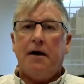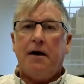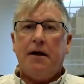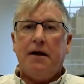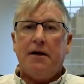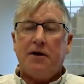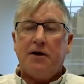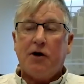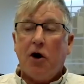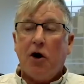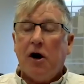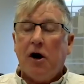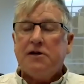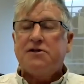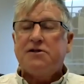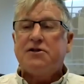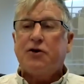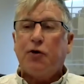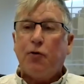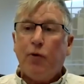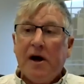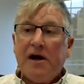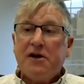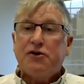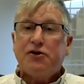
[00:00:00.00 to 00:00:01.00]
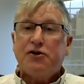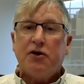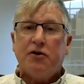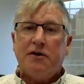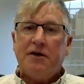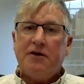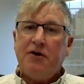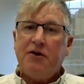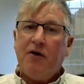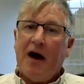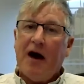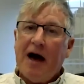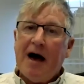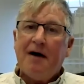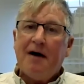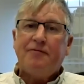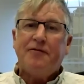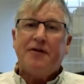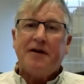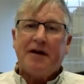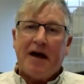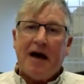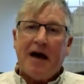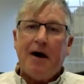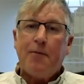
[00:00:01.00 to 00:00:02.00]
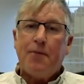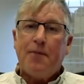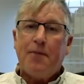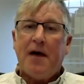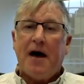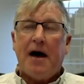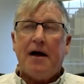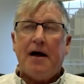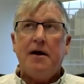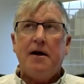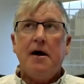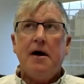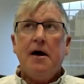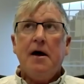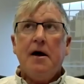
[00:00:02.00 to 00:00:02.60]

inconsequential, and you have to count that.